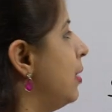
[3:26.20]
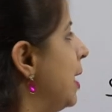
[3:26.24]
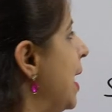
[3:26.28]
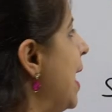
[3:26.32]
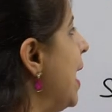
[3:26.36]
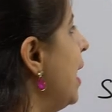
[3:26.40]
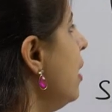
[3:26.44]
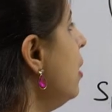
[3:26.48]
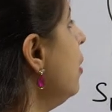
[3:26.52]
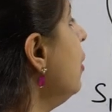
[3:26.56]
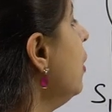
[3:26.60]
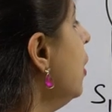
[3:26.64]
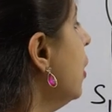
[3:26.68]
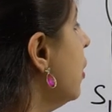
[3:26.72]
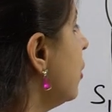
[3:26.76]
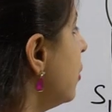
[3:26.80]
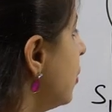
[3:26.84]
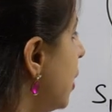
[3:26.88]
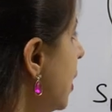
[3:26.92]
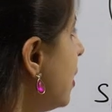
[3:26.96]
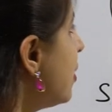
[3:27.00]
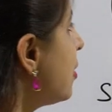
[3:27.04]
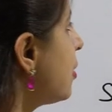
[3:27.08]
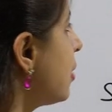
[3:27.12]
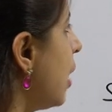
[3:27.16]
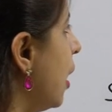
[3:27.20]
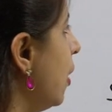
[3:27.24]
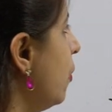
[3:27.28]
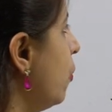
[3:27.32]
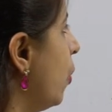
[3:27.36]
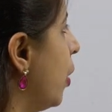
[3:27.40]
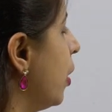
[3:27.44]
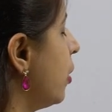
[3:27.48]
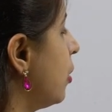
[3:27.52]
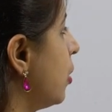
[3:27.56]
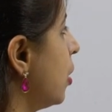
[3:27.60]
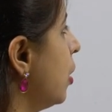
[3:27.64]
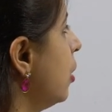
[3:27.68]
Then this
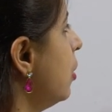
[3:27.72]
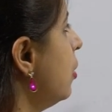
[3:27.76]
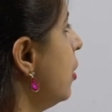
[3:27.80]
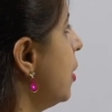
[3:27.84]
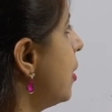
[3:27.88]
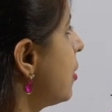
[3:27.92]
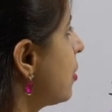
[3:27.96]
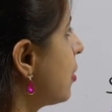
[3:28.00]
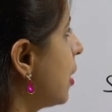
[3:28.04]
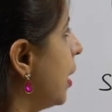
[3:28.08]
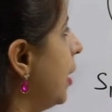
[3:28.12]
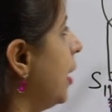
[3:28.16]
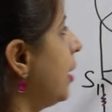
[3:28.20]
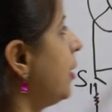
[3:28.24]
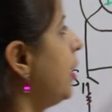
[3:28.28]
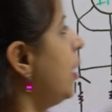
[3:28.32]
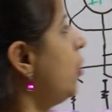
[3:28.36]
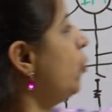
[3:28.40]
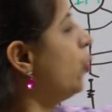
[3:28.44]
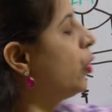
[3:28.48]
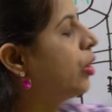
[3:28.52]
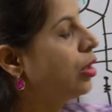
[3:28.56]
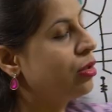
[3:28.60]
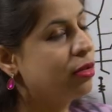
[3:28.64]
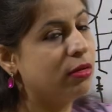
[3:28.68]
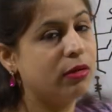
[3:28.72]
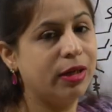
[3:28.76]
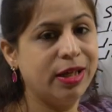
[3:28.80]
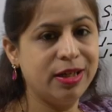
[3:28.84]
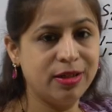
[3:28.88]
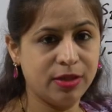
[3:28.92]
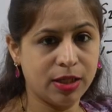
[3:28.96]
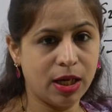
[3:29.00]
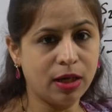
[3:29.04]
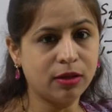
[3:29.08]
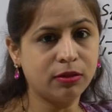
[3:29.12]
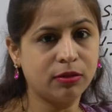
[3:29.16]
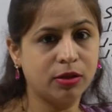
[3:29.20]
converter is connected with the
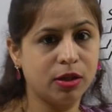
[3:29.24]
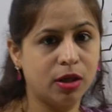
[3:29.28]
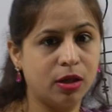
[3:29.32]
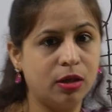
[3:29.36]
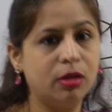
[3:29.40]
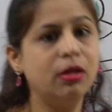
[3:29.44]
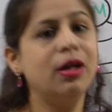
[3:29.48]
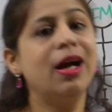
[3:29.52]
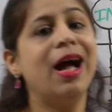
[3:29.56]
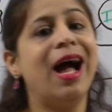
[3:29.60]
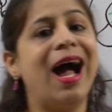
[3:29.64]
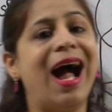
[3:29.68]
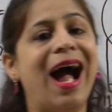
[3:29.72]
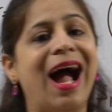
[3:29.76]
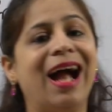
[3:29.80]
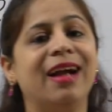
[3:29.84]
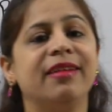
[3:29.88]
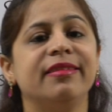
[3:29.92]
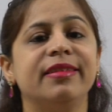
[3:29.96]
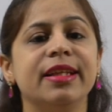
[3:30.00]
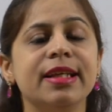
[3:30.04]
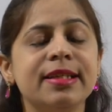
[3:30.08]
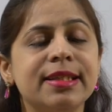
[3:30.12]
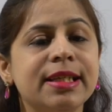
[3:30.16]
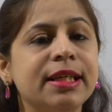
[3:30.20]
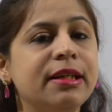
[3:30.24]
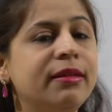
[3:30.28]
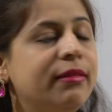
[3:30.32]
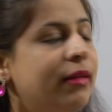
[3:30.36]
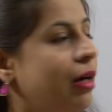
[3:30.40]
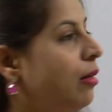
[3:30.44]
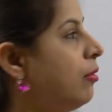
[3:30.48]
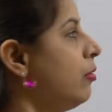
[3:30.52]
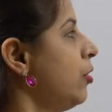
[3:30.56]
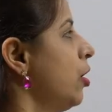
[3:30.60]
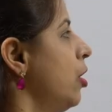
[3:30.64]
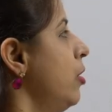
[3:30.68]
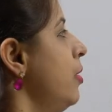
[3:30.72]
inductor, and this
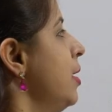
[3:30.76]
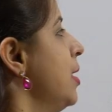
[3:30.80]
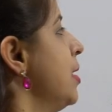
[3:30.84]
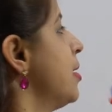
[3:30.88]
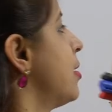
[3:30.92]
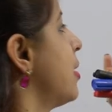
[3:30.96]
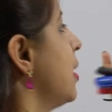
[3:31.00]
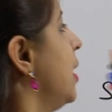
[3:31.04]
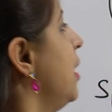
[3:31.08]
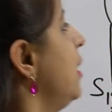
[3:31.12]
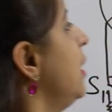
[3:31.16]
inductor is